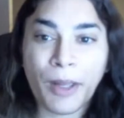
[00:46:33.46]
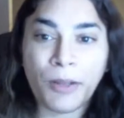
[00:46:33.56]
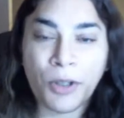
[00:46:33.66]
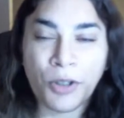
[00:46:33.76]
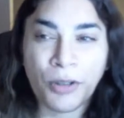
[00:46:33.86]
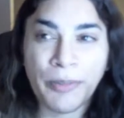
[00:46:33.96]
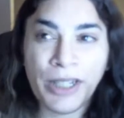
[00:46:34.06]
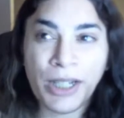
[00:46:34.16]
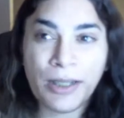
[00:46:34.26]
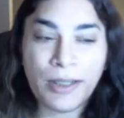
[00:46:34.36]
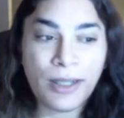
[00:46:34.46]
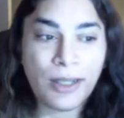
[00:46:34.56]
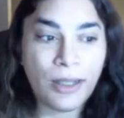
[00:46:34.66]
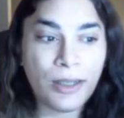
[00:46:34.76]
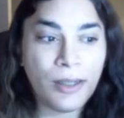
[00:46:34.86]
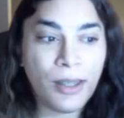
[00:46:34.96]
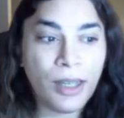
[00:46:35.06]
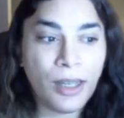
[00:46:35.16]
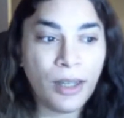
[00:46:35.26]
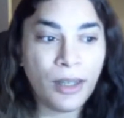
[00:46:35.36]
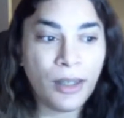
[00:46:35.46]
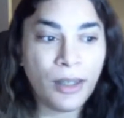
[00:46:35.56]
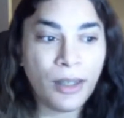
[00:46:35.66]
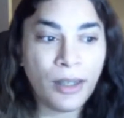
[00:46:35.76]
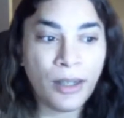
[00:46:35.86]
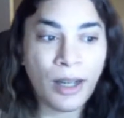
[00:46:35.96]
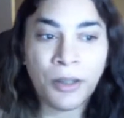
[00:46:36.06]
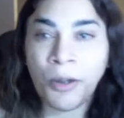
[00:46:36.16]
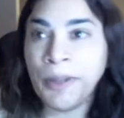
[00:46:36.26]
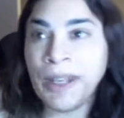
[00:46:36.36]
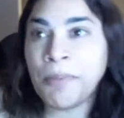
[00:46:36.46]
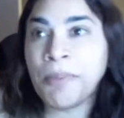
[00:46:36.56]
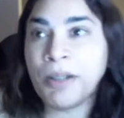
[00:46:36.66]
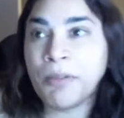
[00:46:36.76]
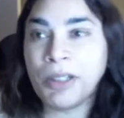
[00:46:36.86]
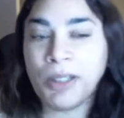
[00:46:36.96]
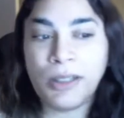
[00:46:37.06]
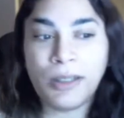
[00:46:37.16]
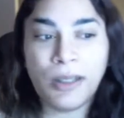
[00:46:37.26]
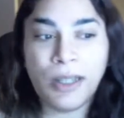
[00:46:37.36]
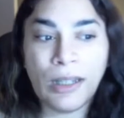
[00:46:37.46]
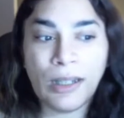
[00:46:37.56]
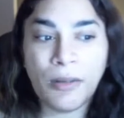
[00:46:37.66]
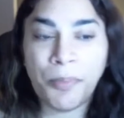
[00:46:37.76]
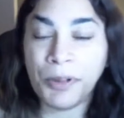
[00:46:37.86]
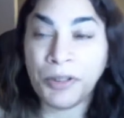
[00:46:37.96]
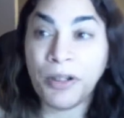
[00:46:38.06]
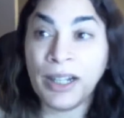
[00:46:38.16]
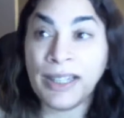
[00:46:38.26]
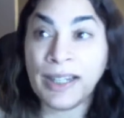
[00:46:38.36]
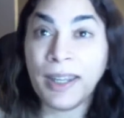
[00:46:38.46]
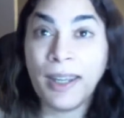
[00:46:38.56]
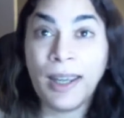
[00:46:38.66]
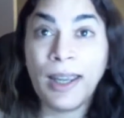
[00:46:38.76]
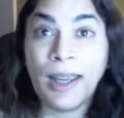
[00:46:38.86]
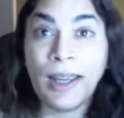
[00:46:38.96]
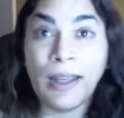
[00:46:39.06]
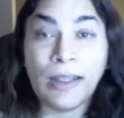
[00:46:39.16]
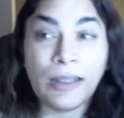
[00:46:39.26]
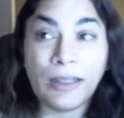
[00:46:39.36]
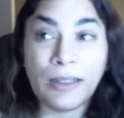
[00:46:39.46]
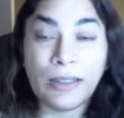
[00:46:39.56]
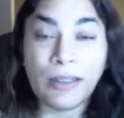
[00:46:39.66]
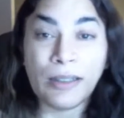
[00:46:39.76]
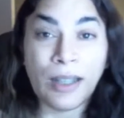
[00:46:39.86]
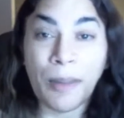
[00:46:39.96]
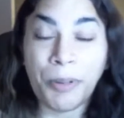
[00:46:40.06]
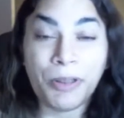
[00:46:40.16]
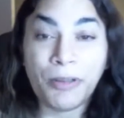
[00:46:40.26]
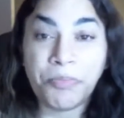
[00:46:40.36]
social medias is the ad hominem, which is the personal attack. It happened